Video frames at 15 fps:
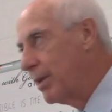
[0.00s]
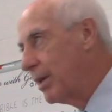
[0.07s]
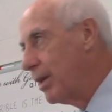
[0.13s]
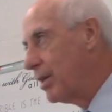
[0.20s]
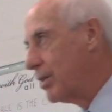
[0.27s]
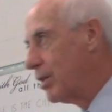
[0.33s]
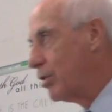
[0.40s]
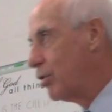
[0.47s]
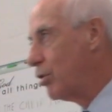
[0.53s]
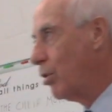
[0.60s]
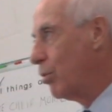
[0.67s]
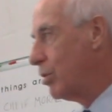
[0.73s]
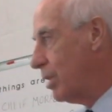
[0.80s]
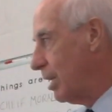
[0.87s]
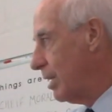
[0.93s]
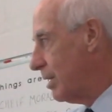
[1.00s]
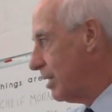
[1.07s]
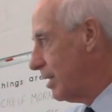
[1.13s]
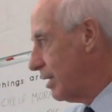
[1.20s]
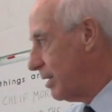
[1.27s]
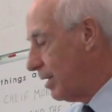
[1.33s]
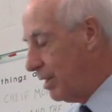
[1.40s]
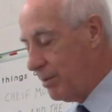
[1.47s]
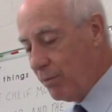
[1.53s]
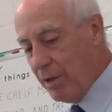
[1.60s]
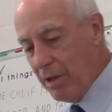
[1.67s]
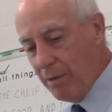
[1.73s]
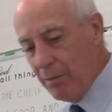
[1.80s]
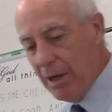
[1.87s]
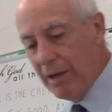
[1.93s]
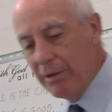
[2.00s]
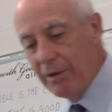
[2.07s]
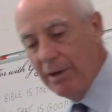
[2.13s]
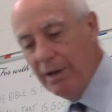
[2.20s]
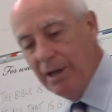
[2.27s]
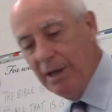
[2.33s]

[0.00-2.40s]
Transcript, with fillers: because it's Joses, is one of the brethren.